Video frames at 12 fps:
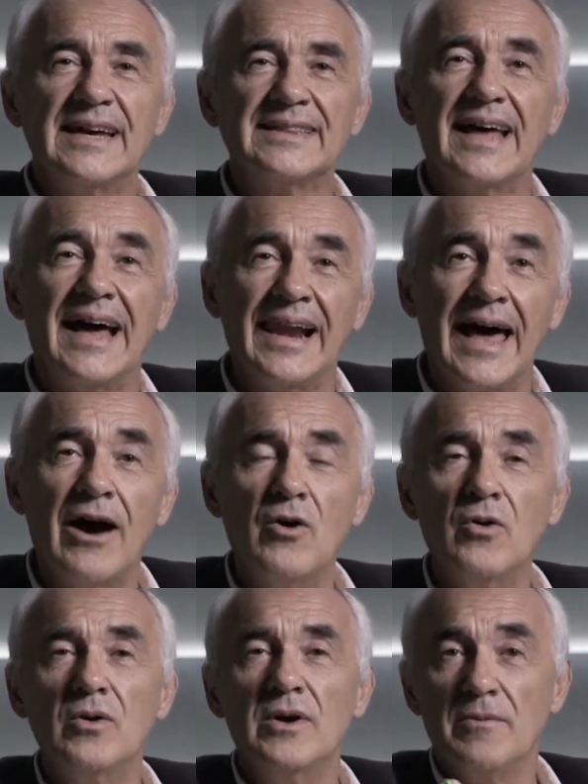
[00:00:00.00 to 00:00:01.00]
that
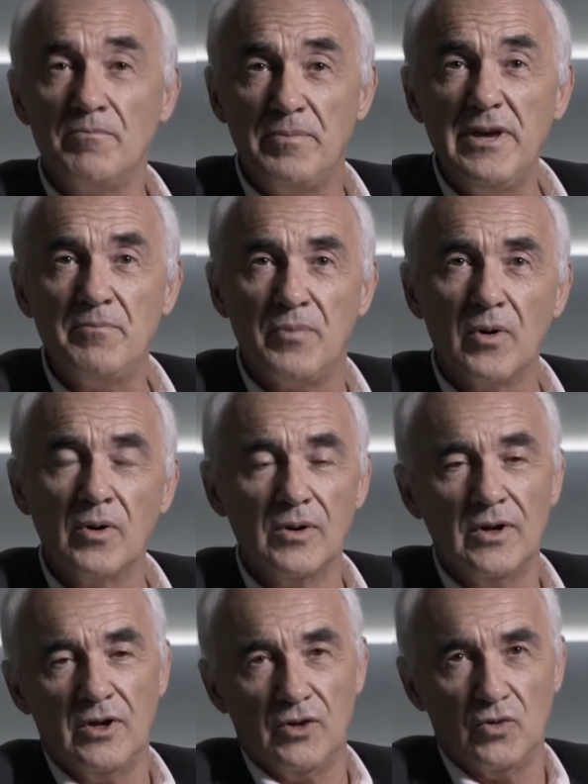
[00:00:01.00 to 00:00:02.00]
allow
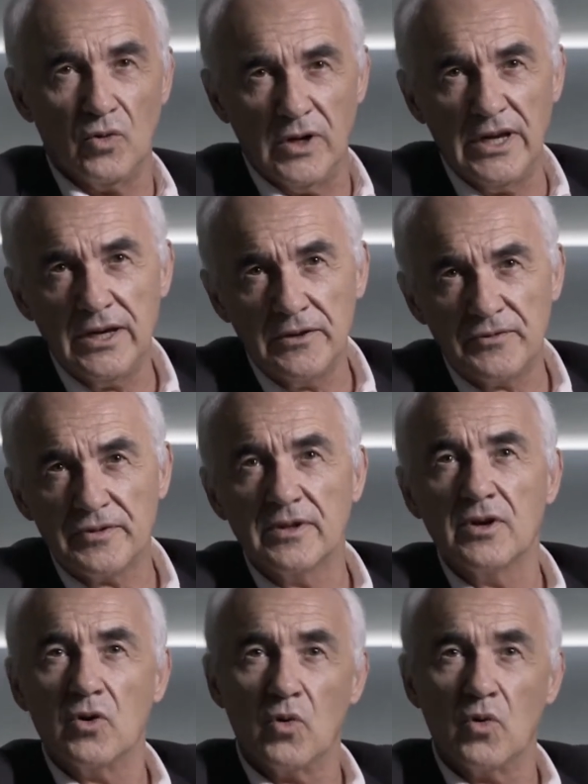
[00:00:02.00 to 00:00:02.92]
people to live,